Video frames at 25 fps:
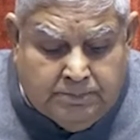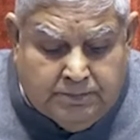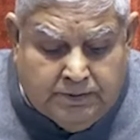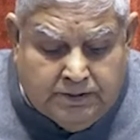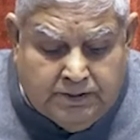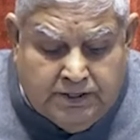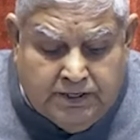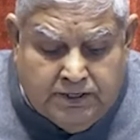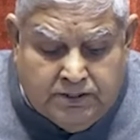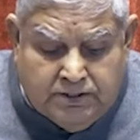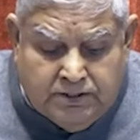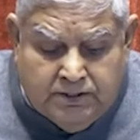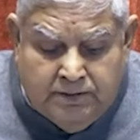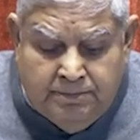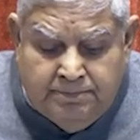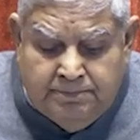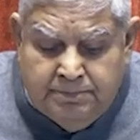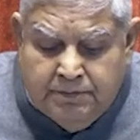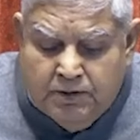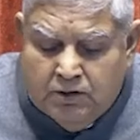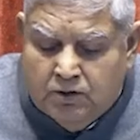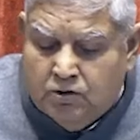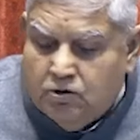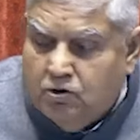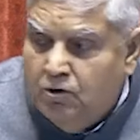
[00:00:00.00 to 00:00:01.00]
Pradesh
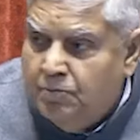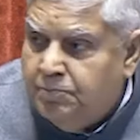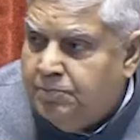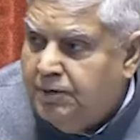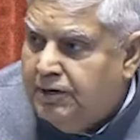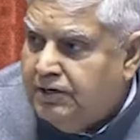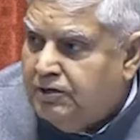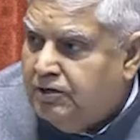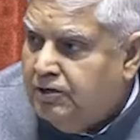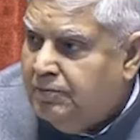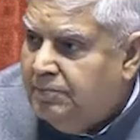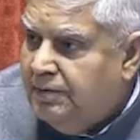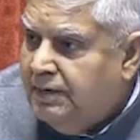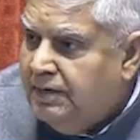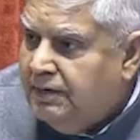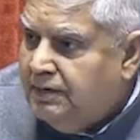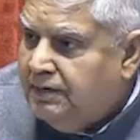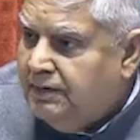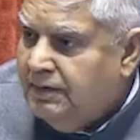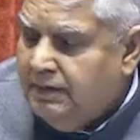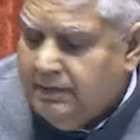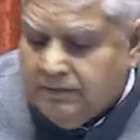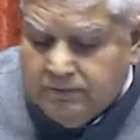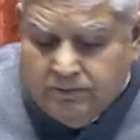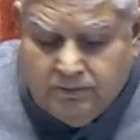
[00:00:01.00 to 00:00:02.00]
Cooperative
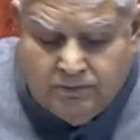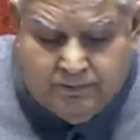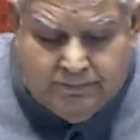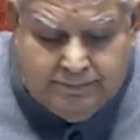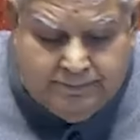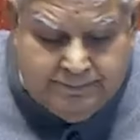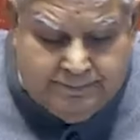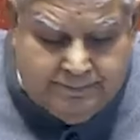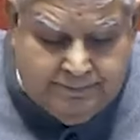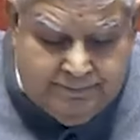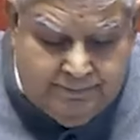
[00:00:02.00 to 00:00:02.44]
Bank, Lucknow.